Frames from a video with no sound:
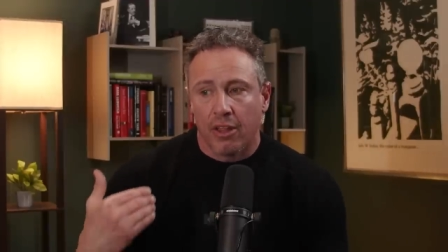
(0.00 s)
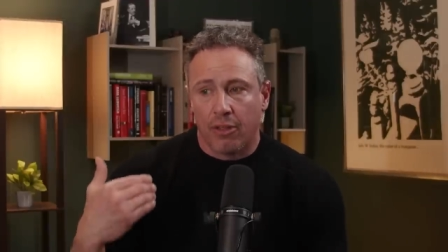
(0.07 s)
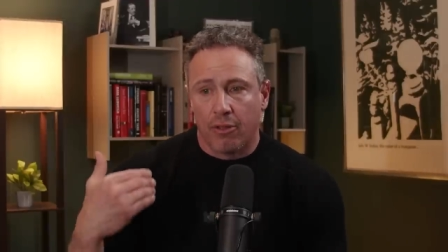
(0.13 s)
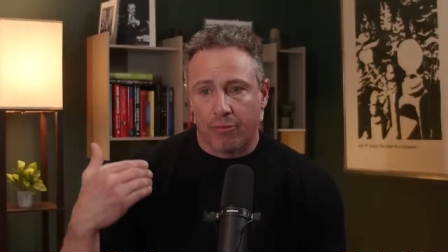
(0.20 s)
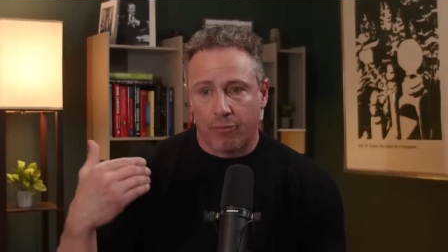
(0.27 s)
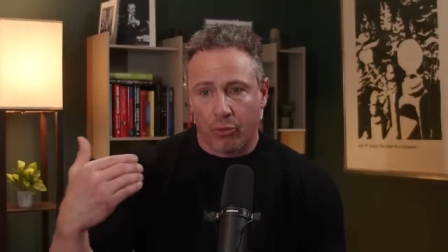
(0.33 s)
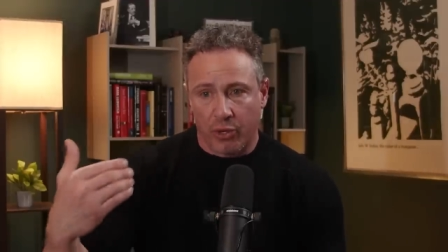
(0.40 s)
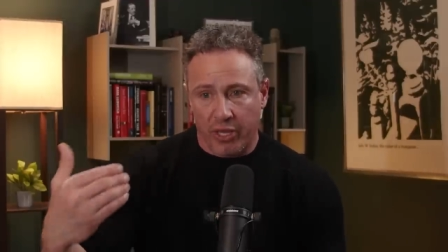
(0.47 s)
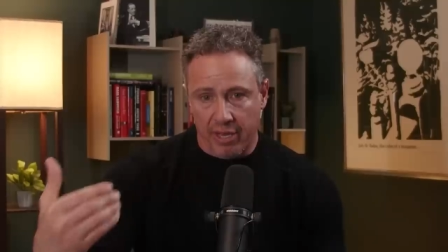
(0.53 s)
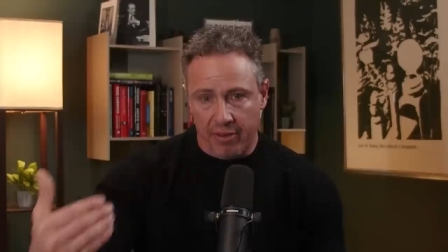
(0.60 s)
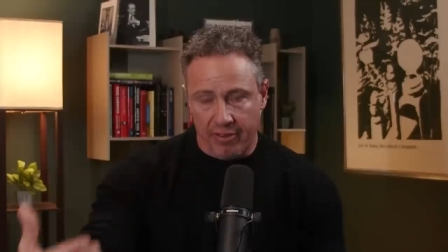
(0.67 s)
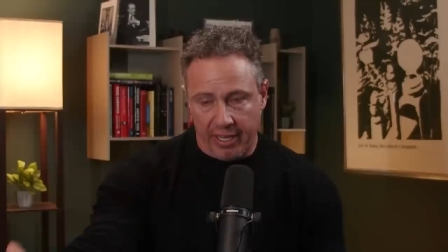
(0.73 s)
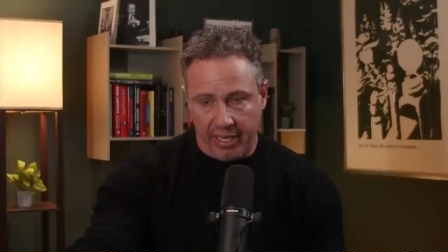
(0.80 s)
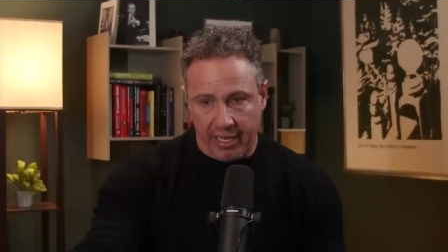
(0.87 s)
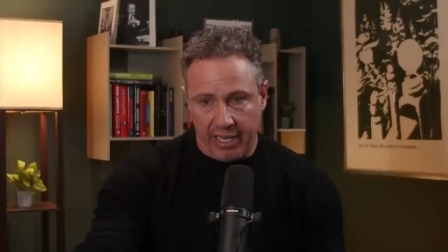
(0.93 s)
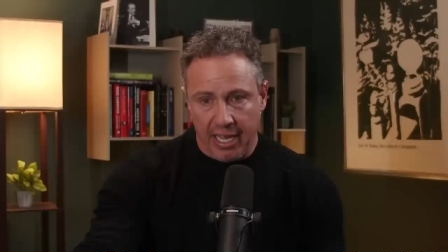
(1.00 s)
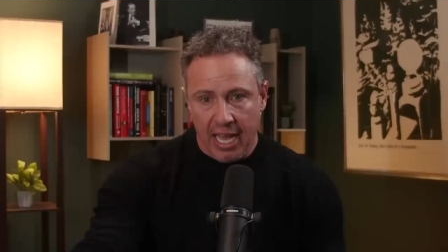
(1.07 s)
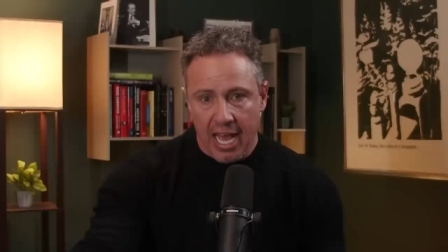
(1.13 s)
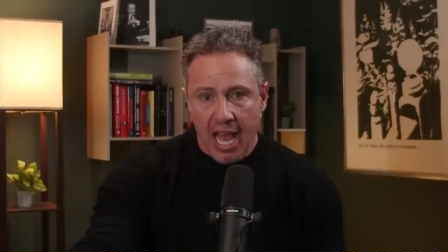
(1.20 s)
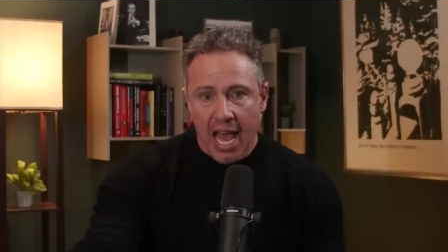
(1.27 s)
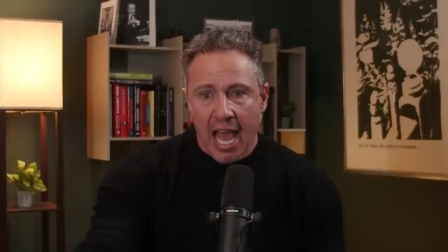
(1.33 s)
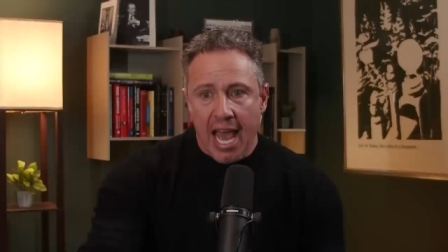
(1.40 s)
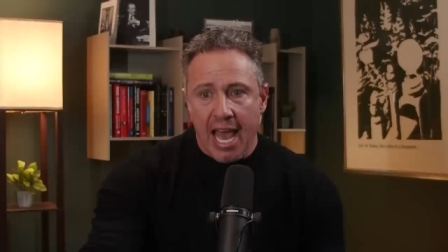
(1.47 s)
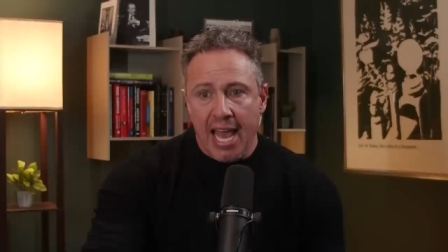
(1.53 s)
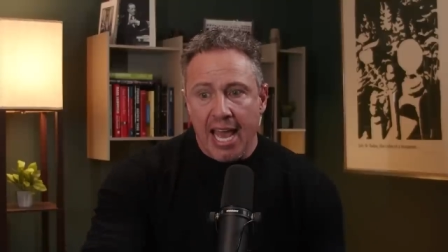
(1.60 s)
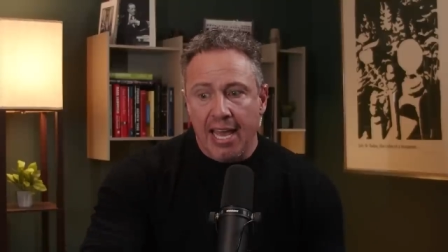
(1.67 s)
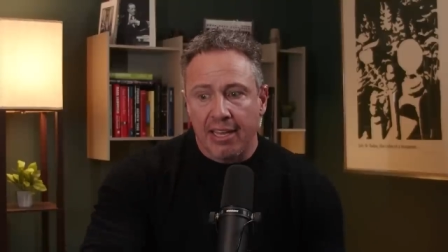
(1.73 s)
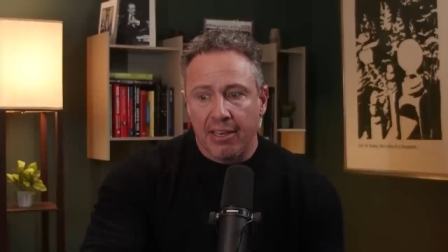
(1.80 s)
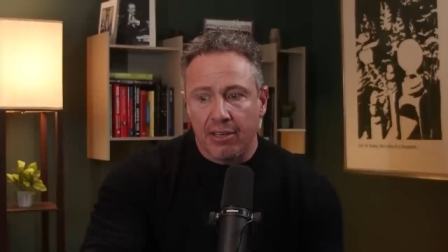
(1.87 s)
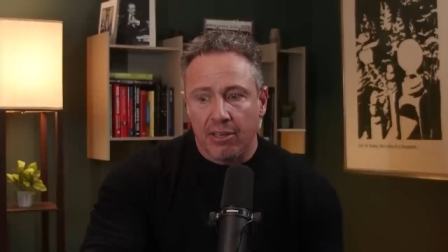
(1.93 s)
the forgiving.
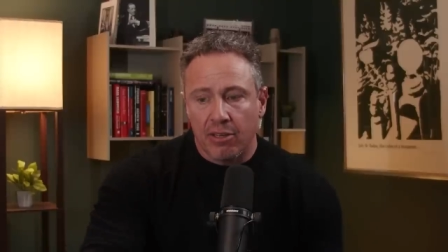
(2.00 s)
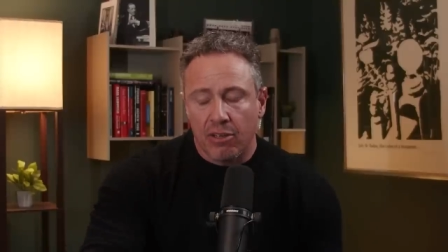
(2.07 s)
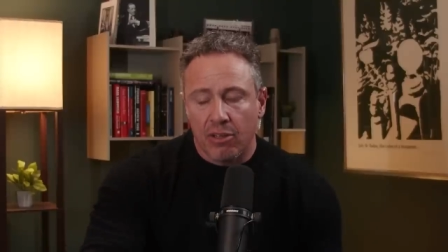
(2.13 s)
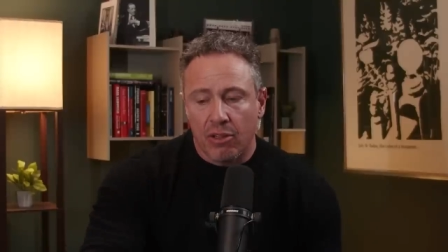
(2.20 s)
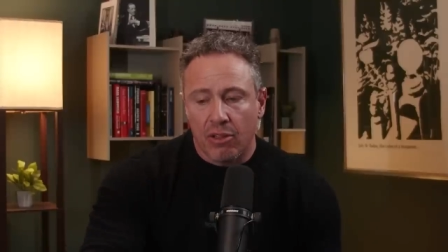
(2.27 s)
And